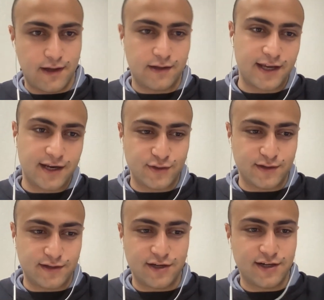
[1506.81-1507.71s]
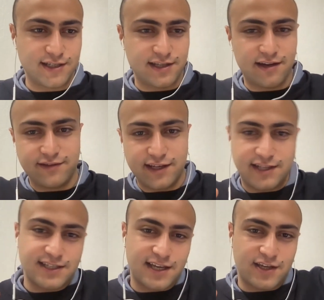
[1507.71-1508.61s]
I'll get into the nerdy stuff, like
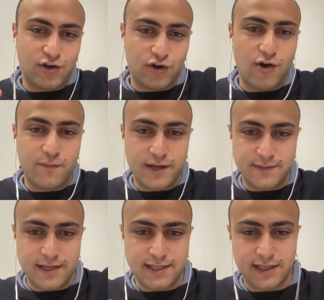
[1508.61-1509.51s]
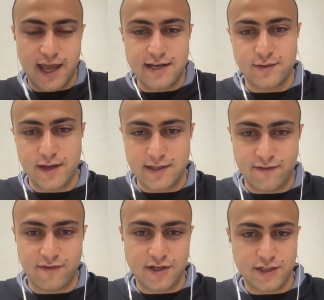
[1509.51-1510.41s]
that's, your company is basically end-to-end
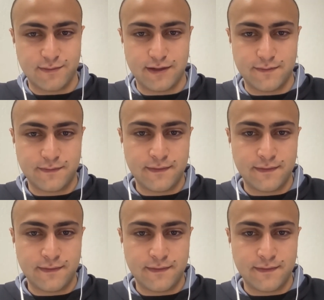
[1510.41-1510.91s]
differentiable.